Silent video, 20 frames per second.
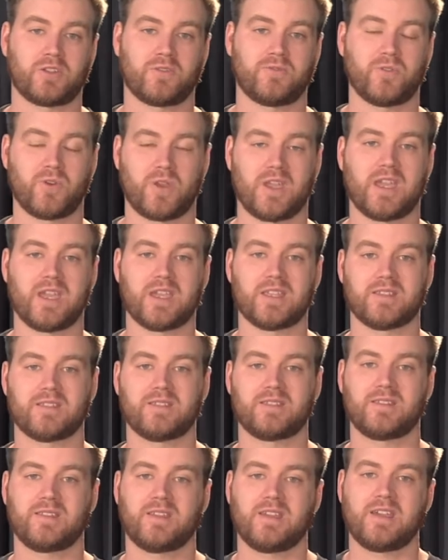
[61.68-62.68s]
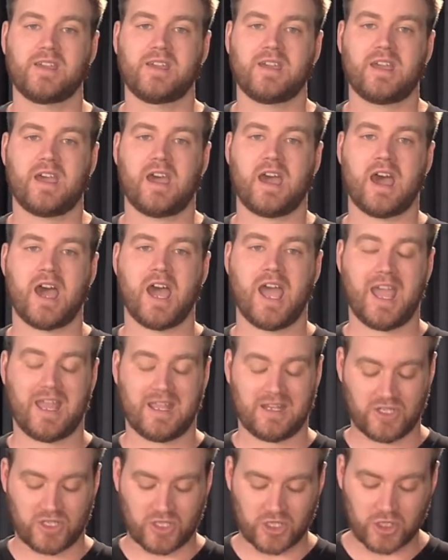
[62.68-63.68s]
for kids,
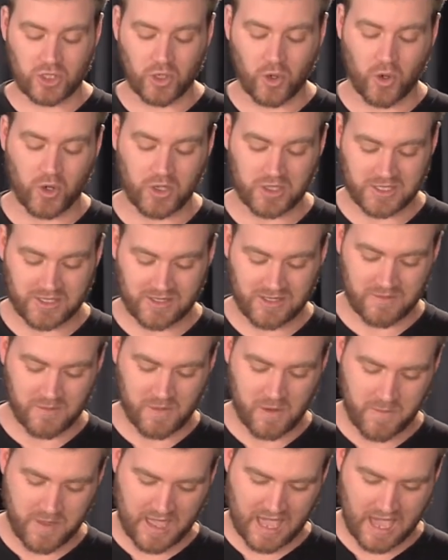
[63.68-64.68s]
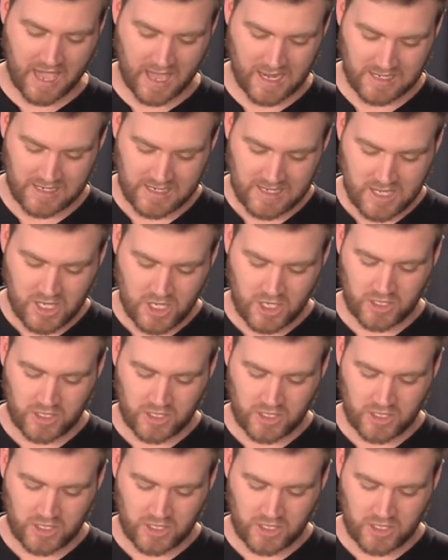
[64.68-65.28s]
and to talk to them about